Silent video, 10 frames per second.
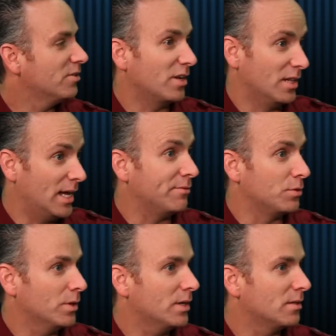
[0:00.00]
is alive
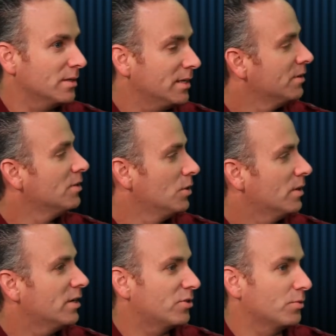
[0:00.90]
and well, even in the
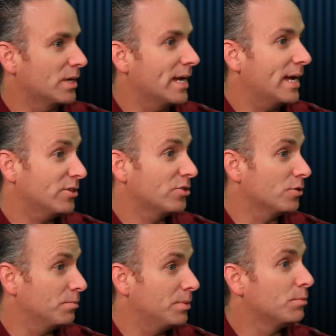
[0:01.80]
U.S. So when I ask
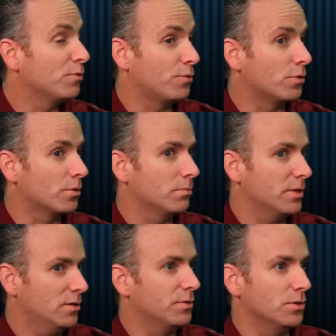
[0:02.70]
certain people for
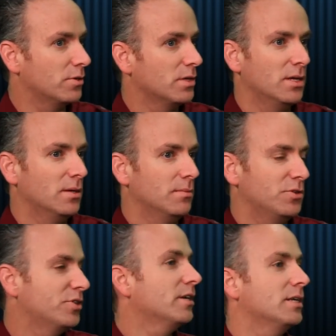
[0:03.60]
interviews,
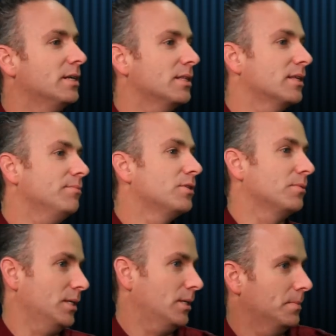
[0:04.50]
they're scared to death to give them to me.